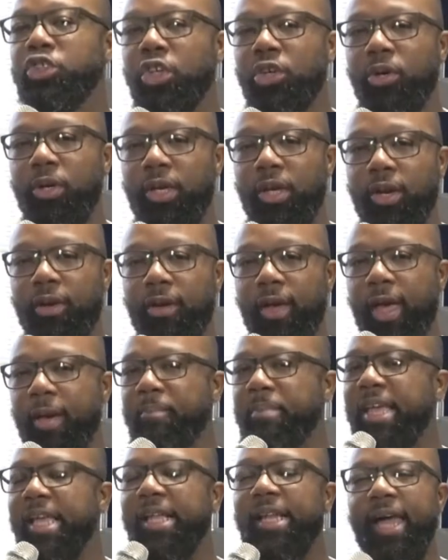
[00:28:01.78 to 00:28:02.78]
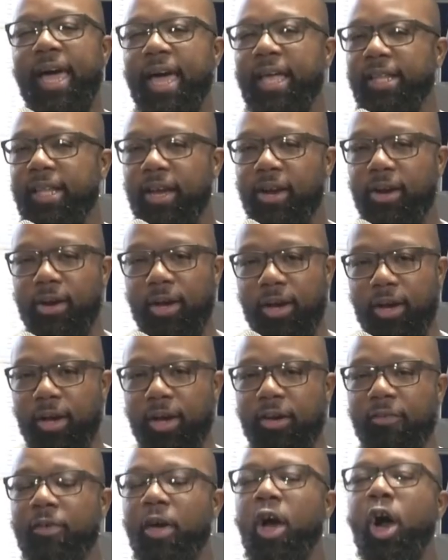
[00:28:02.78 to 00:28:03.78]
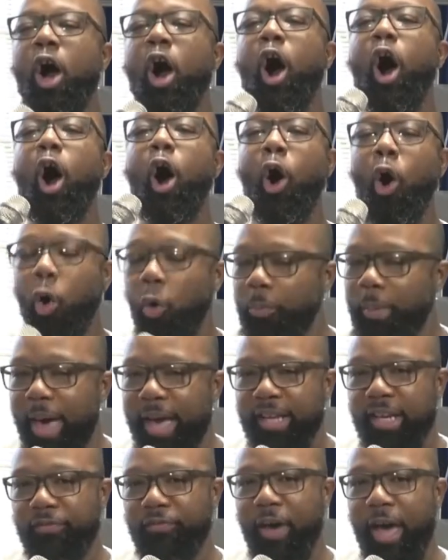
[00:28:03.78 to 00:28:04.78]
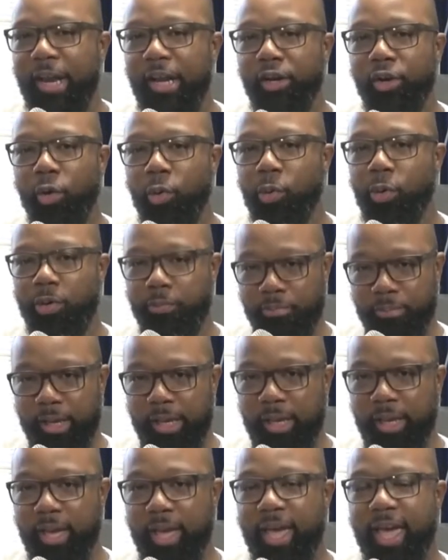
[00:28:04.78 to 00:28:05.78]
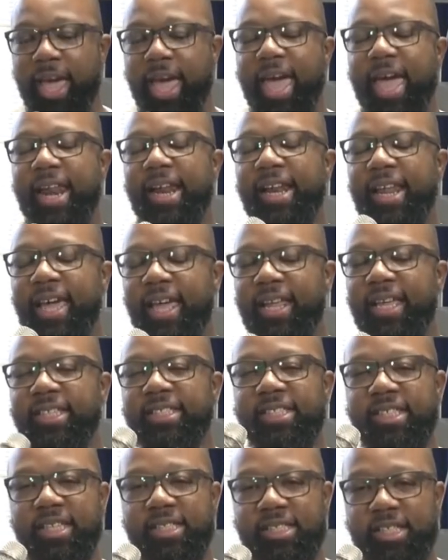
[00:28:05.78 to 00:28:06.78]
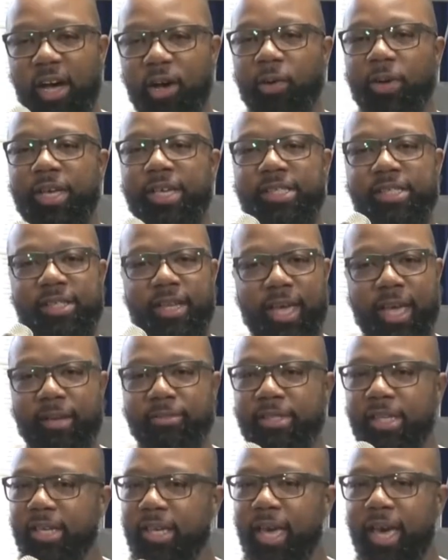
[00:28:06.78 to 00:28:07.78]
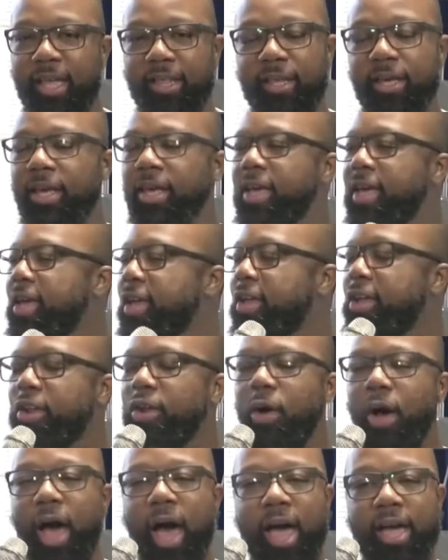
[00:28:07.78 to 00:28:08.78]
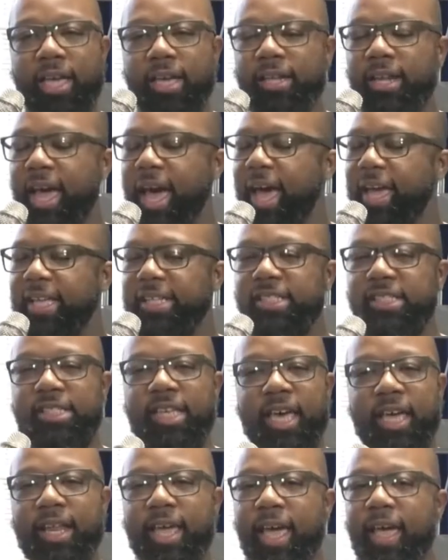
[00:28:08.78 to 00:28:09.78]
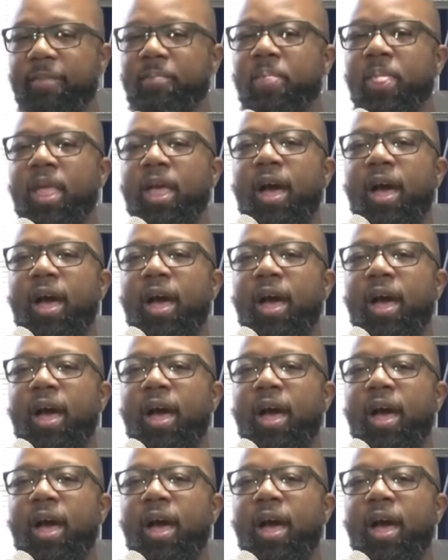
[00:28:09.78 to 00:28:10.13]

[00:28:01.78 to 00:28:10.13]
shall hear and be glad thereof. Oh, magnify the Lord with me, and let us exalt his name together. You know, I can say that,